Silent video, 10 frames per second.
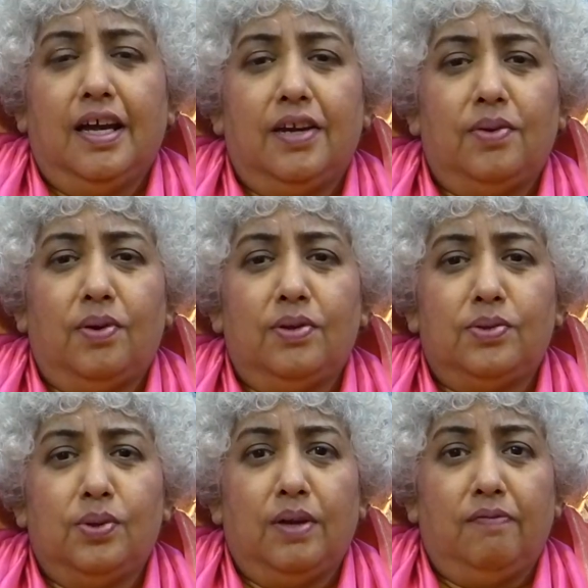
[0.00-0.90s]
It
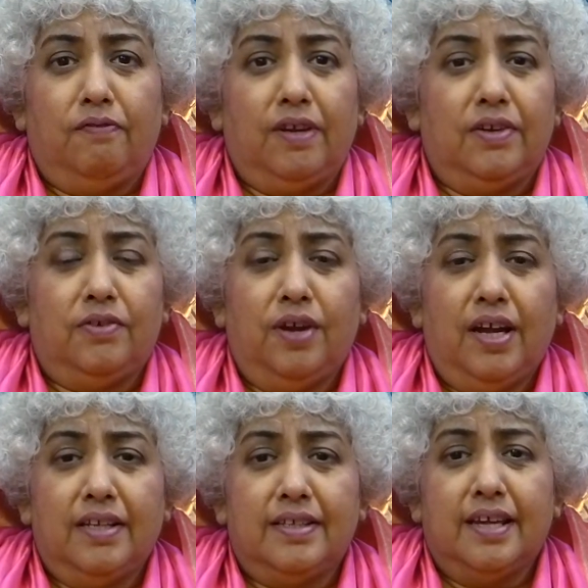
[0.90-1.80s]
also, if it
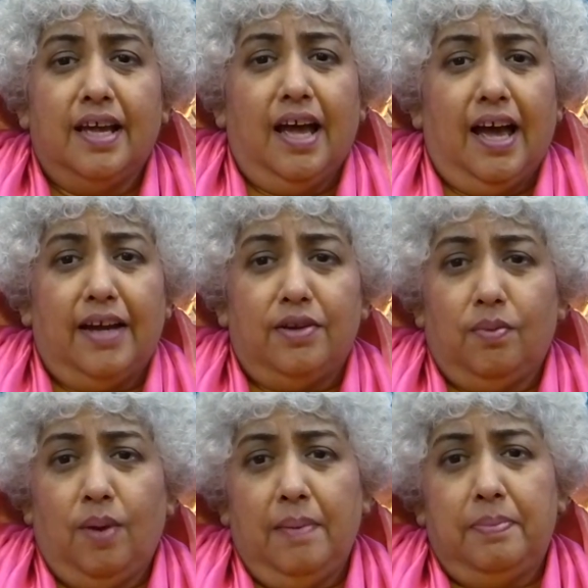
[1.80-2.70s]
rains and
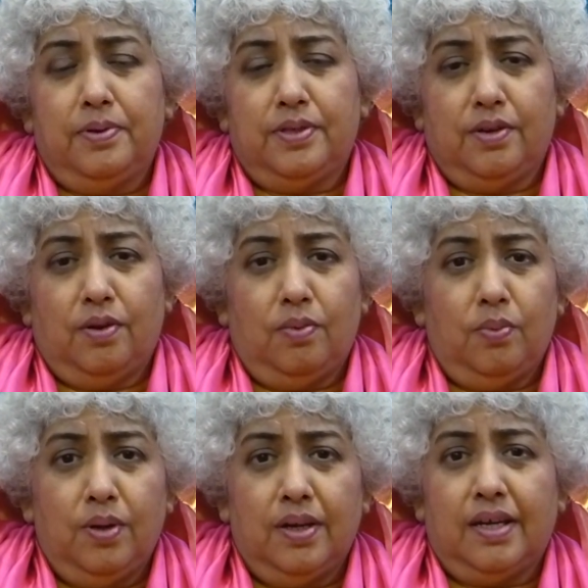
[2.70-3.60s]
your wipers are not
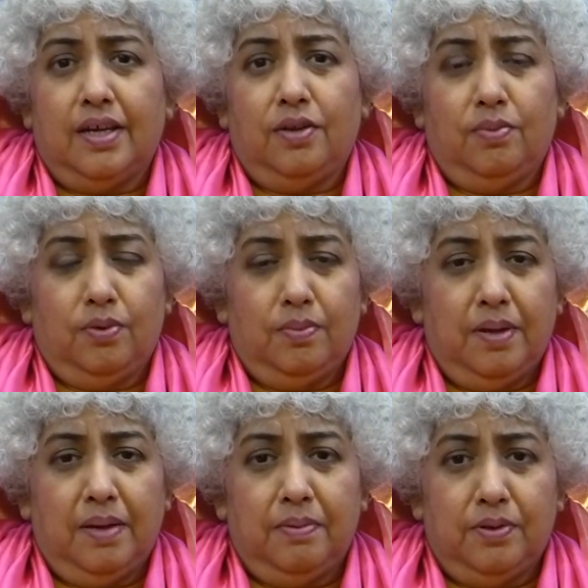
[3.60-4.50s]
working, you won't
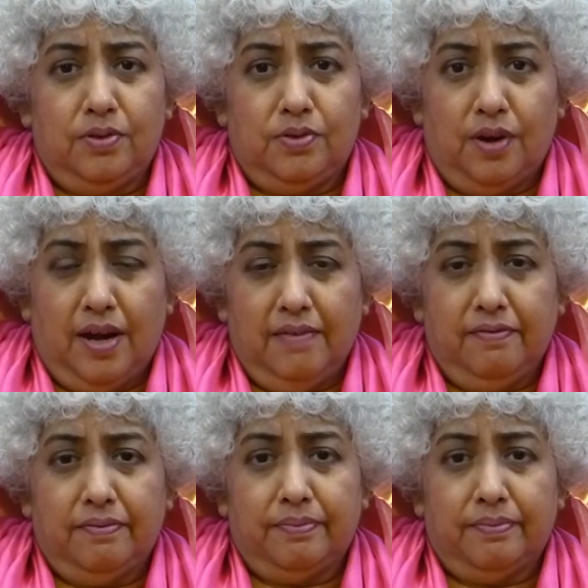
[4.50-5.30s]
be able to drive.